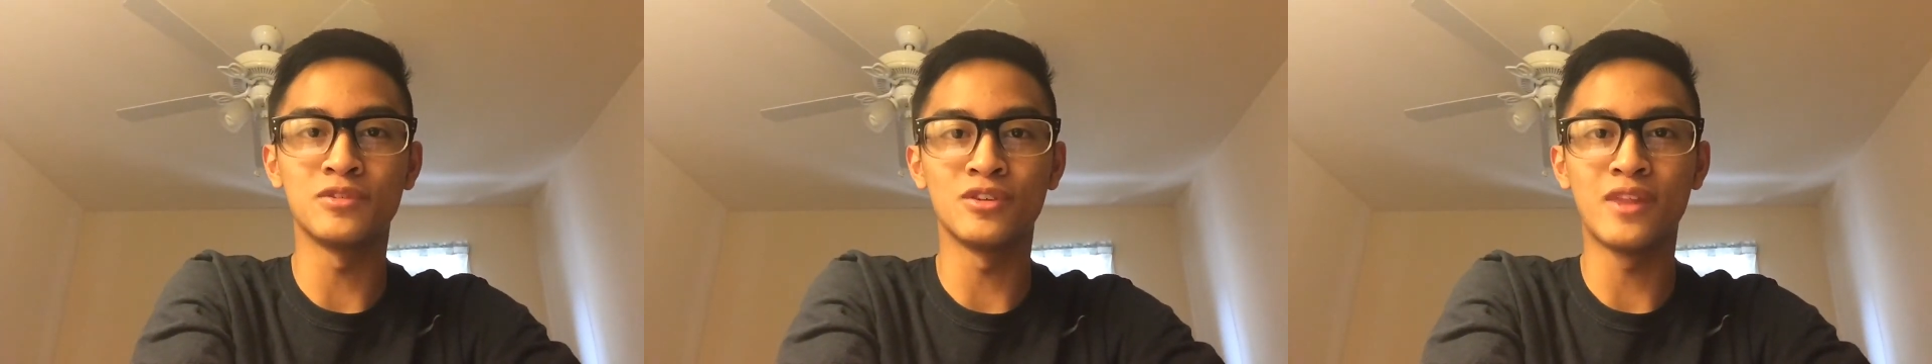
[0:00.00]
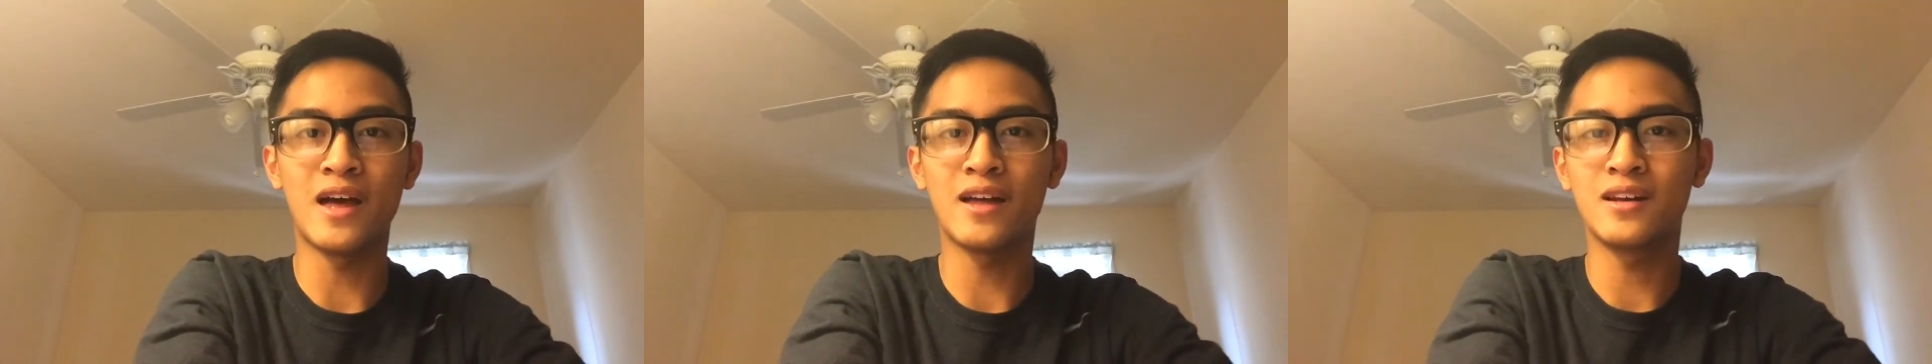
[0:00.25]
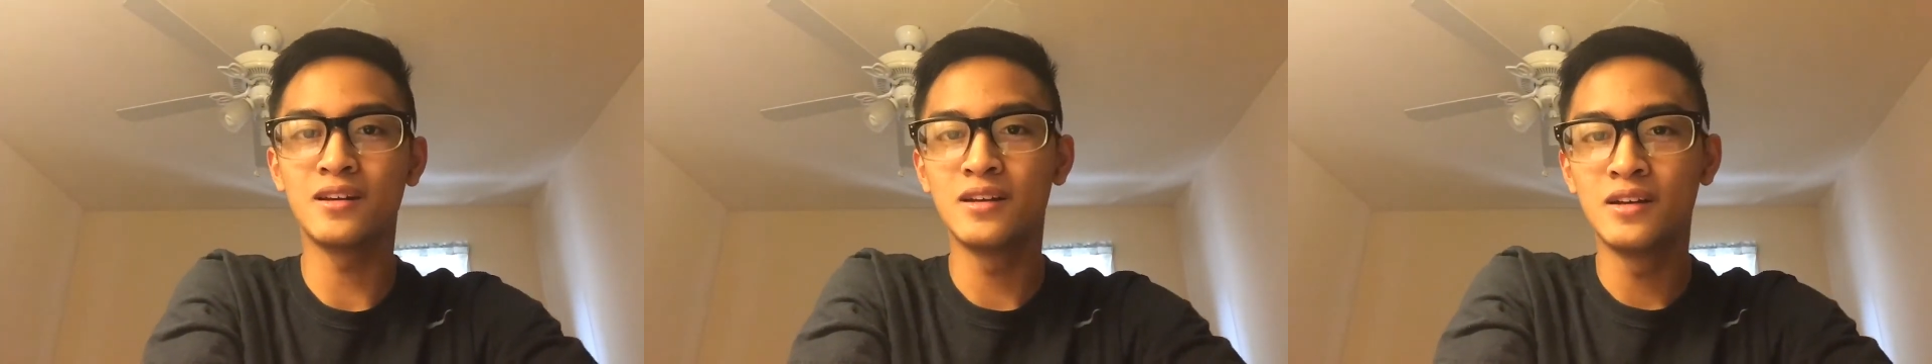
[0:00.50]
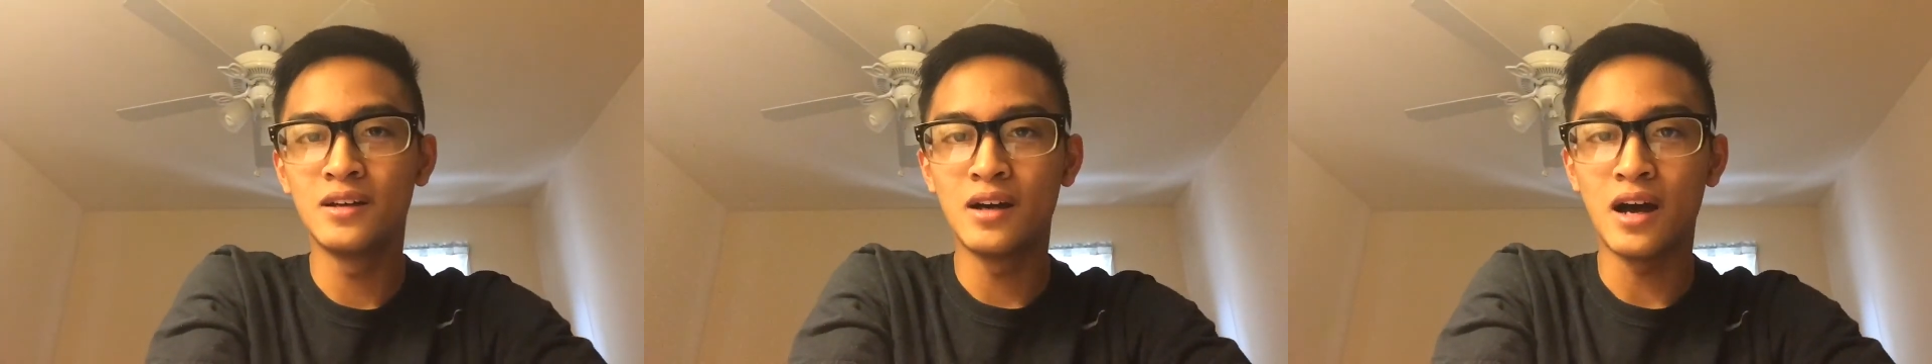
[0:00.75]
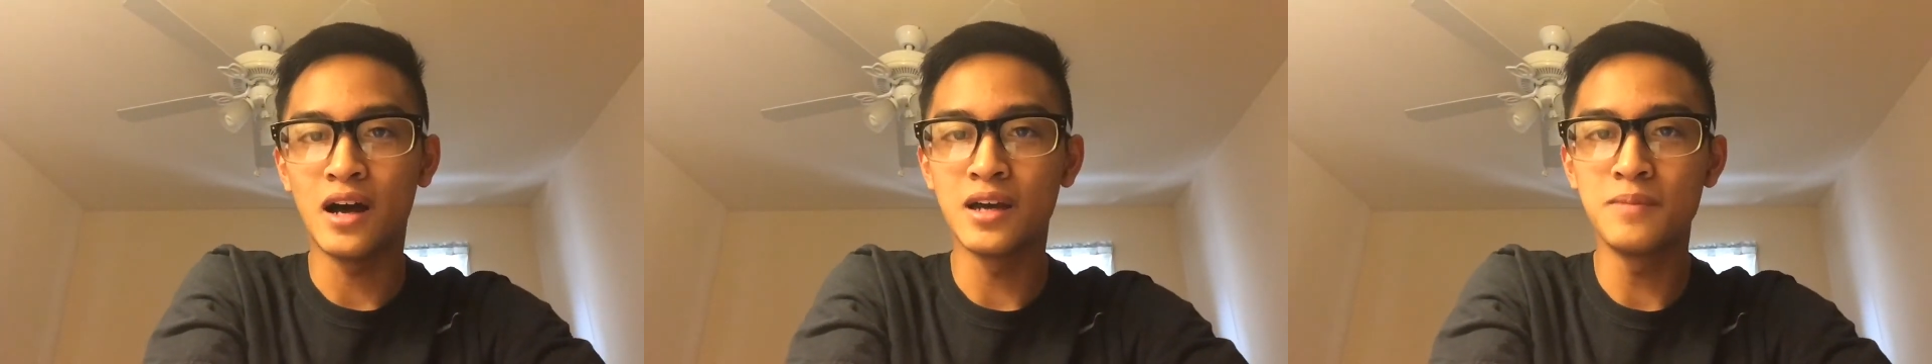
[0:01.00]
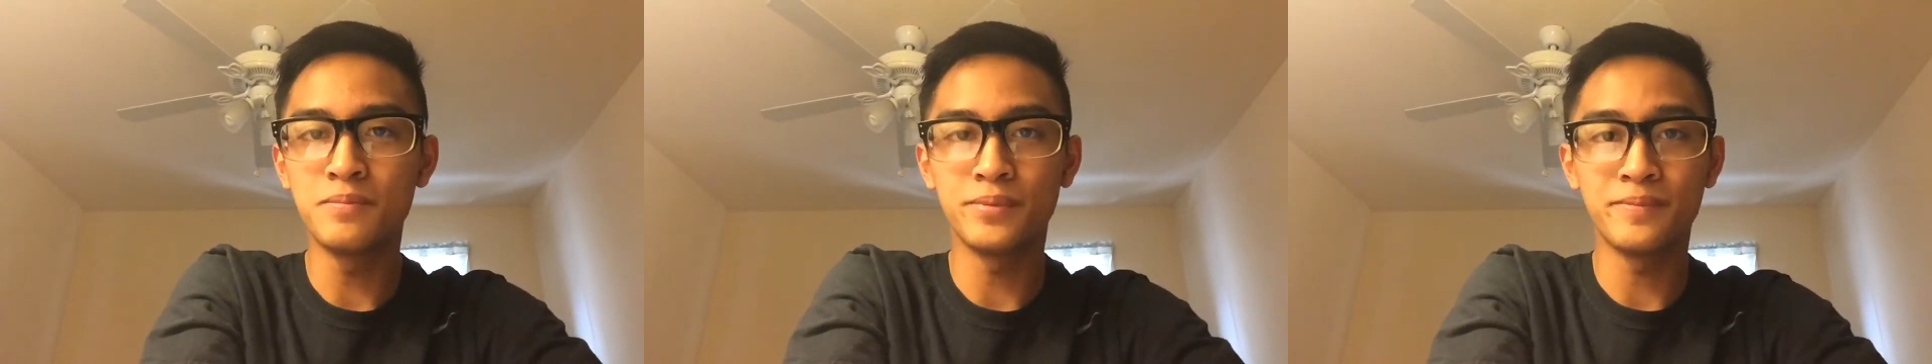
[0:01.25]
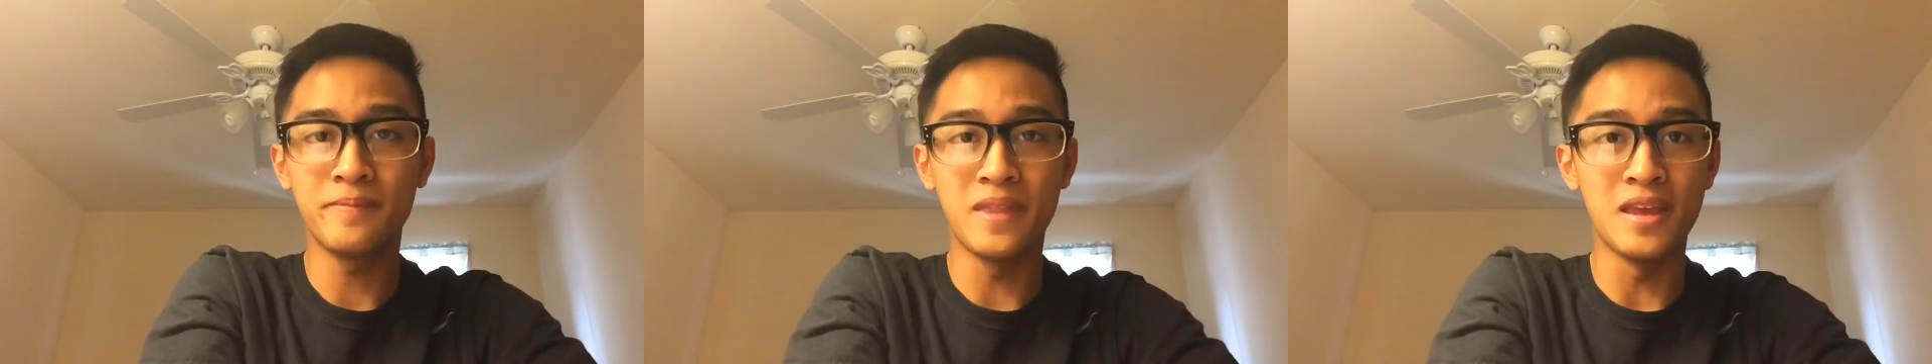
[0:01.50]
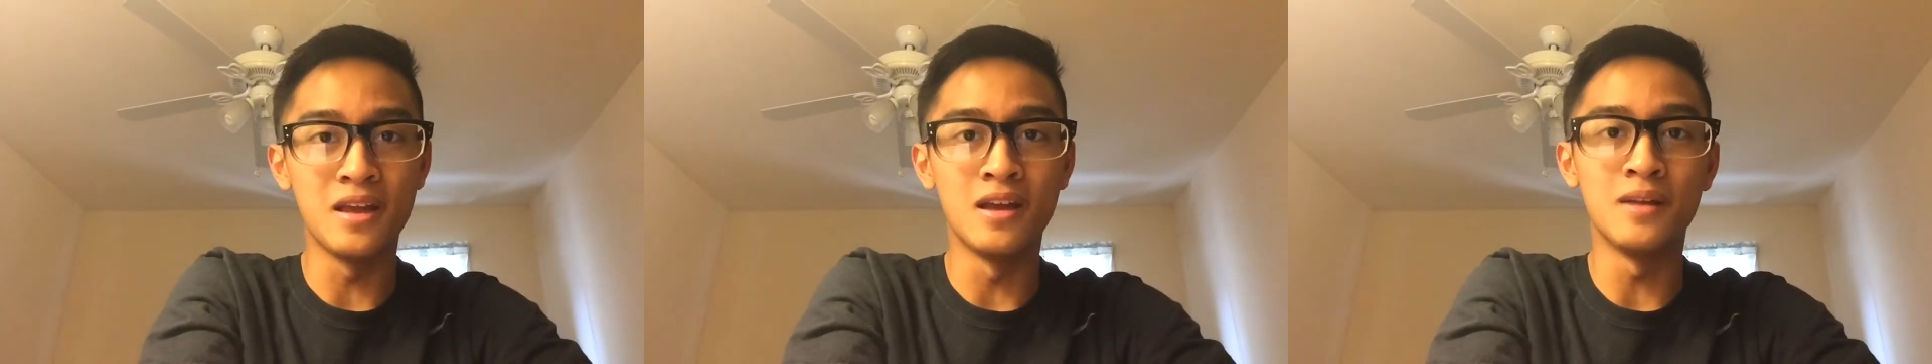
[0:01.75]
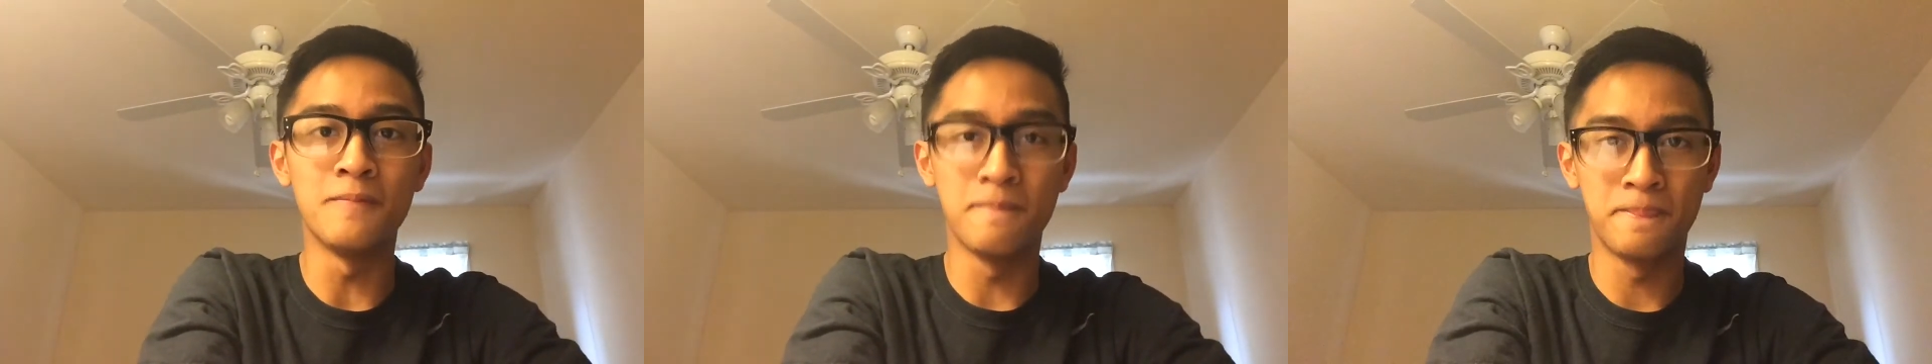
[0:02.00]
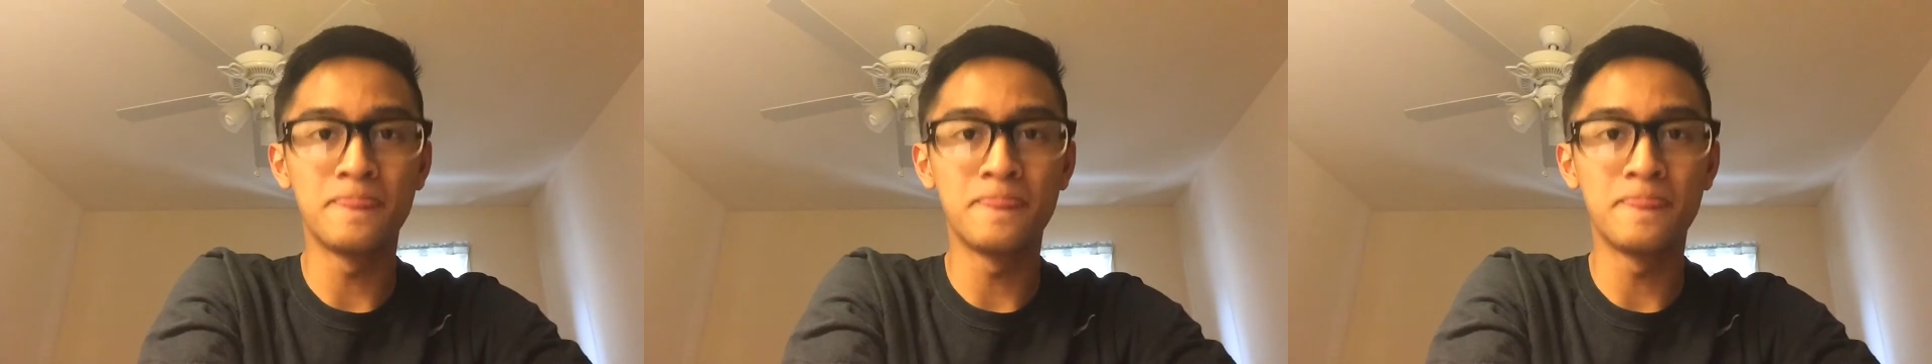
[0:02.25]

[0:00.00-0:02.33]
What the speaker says: to that hype? It